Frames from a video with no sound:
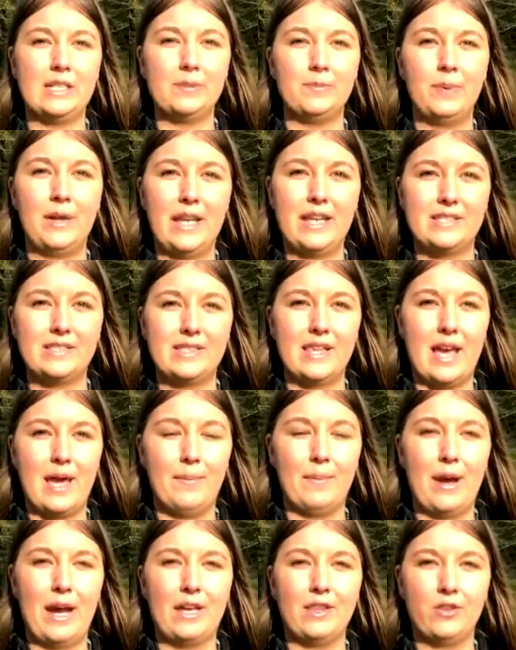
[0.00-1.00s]
place them
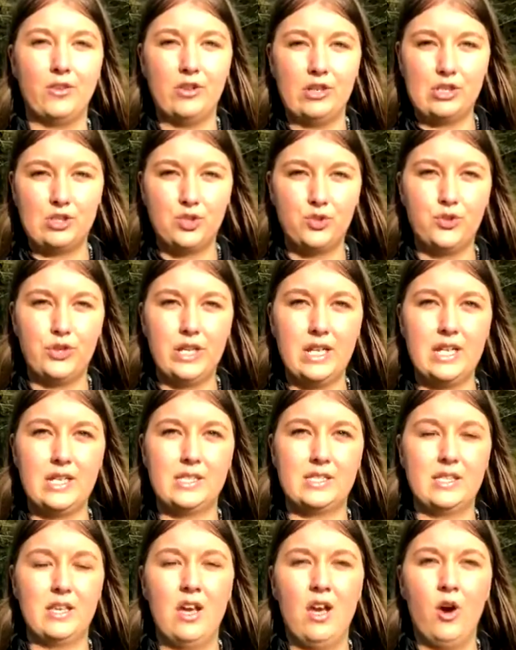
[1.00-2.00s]
either in
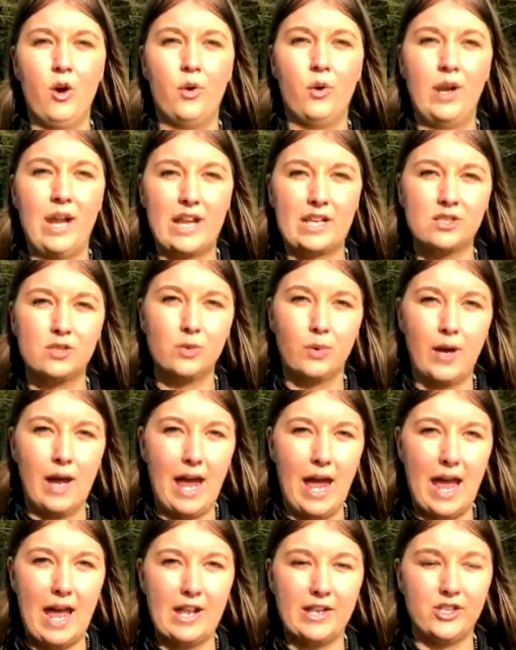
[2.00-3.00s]
trees or next to a
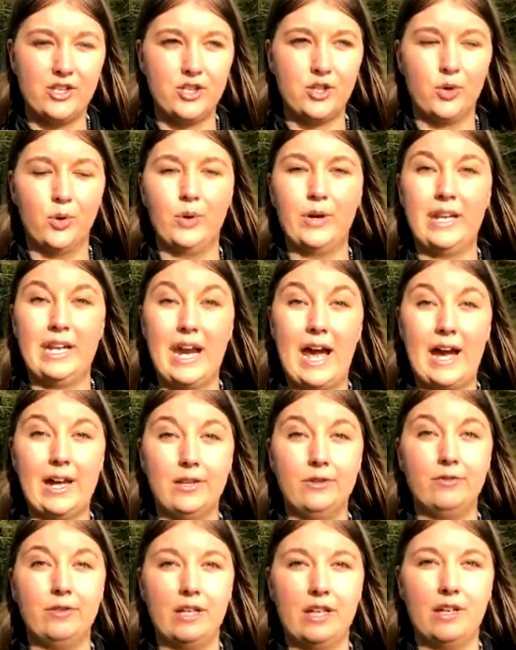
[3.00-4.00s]
hedge or in
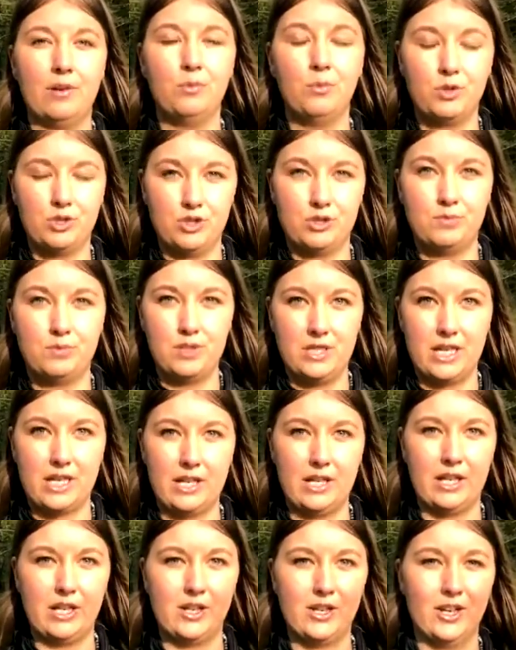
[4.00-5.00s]
ivy, which is
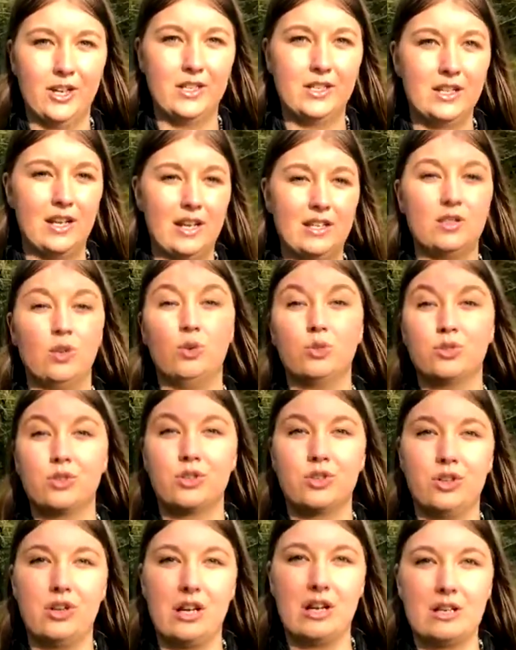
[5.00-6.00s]
particularly good. It's also
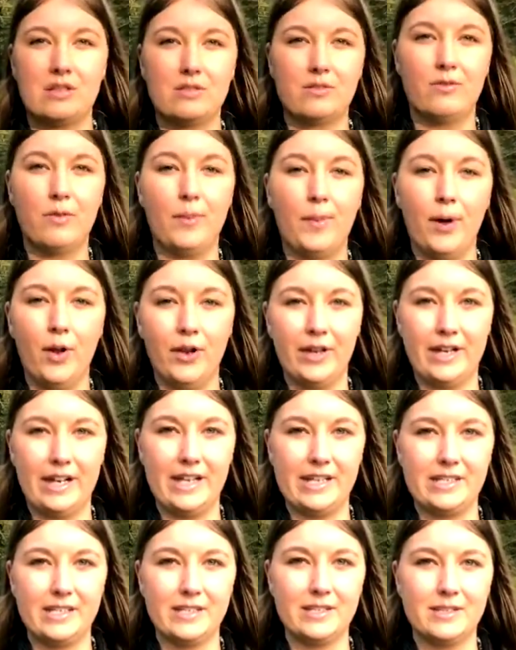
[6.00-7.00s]
good for
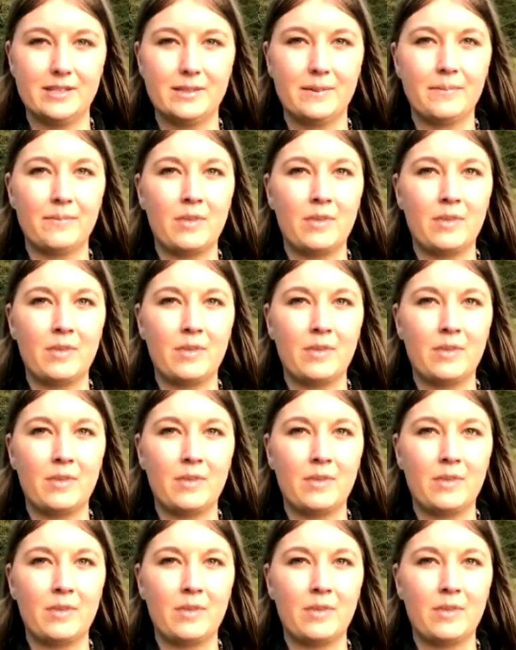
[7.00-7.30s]
pollinators.